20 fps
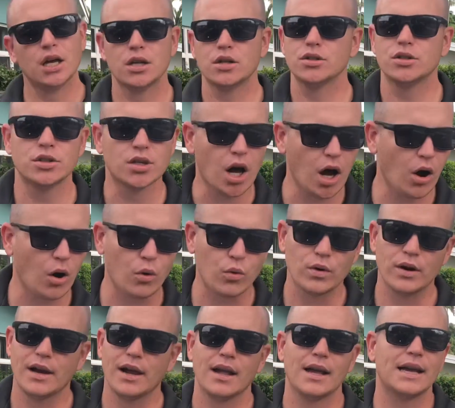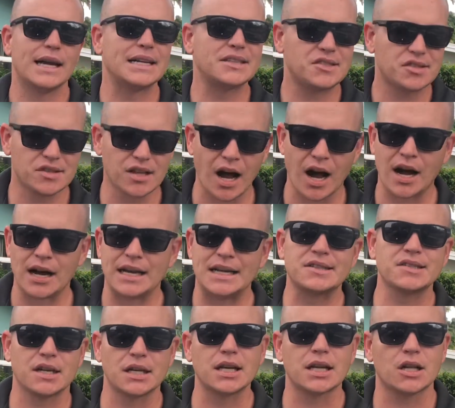No. It's not.
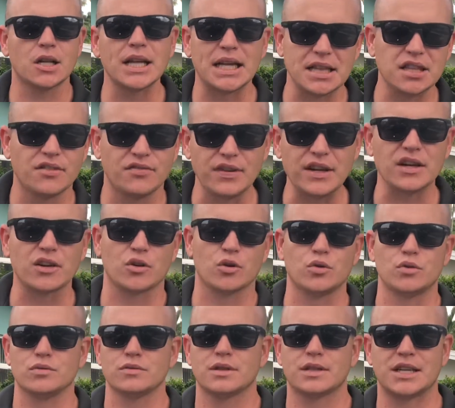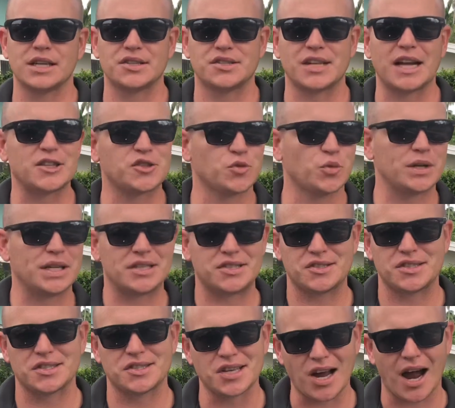It's going to clean the vehicle because that's what it's
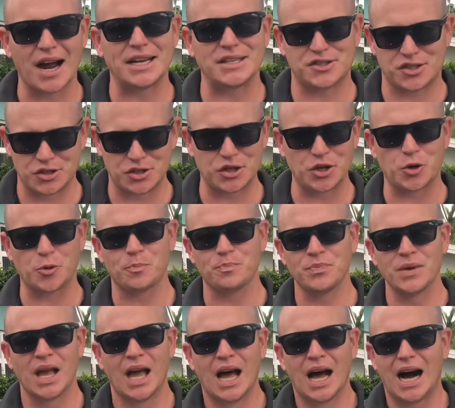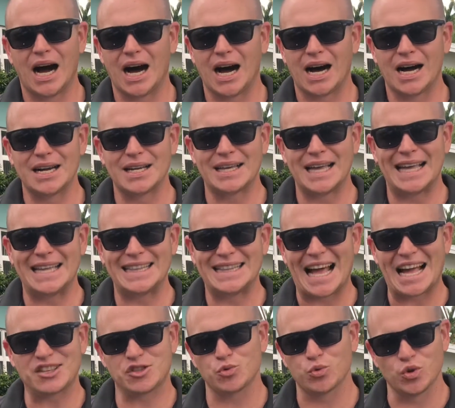designed to do. And
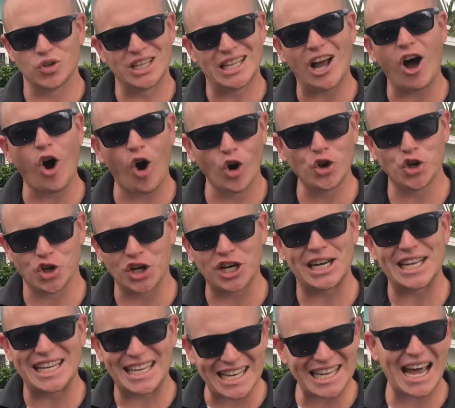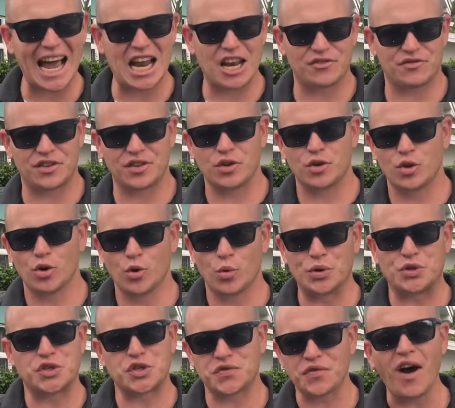that's really all you're going to get out of it,
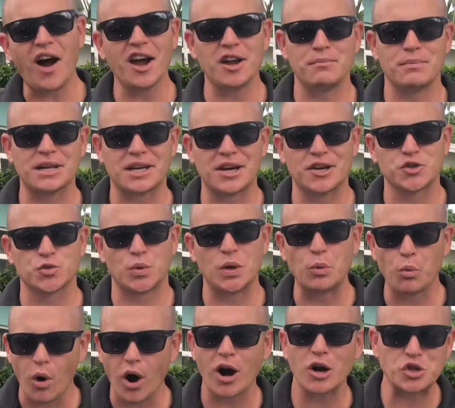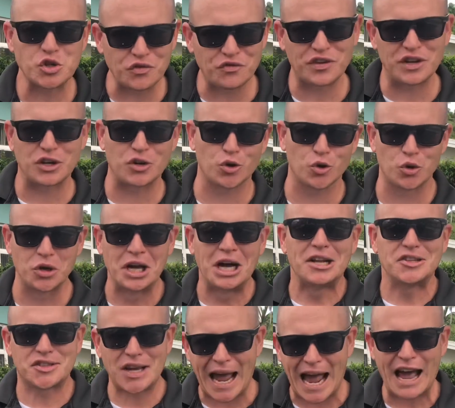which is fine because we wash a vehicle
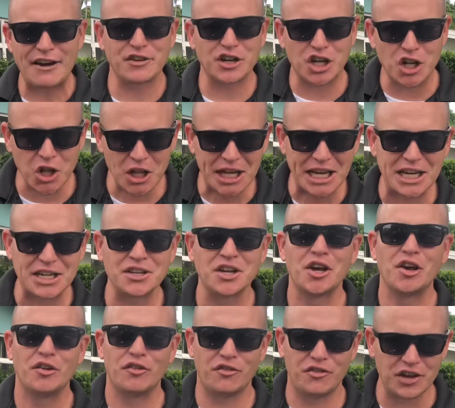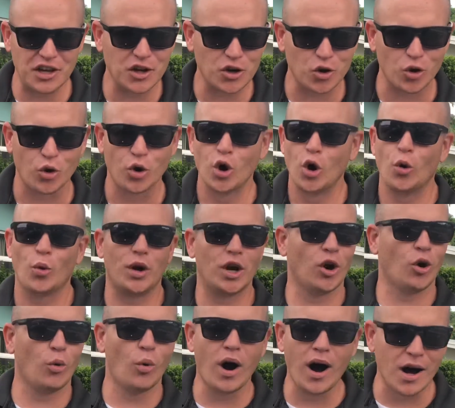to have a clean vehicle. We
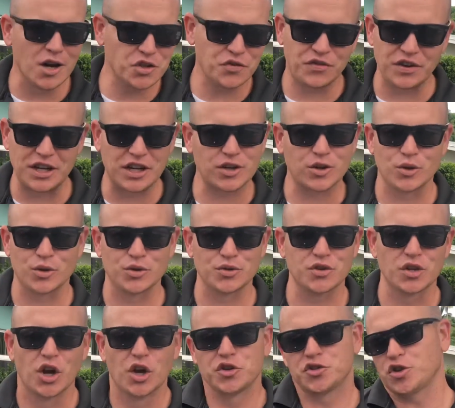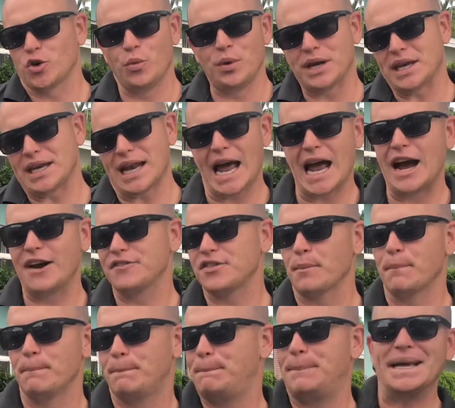don't wash vehicles so we can have the
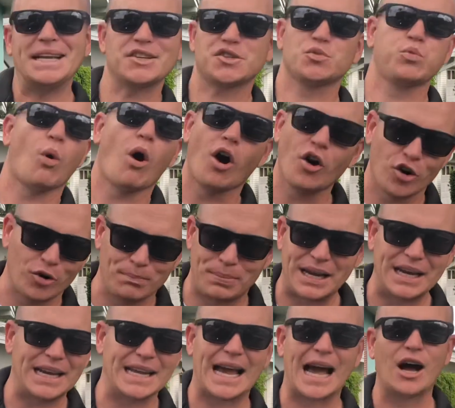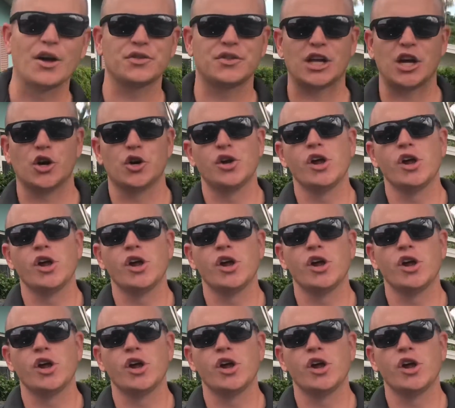biggest water beading out there.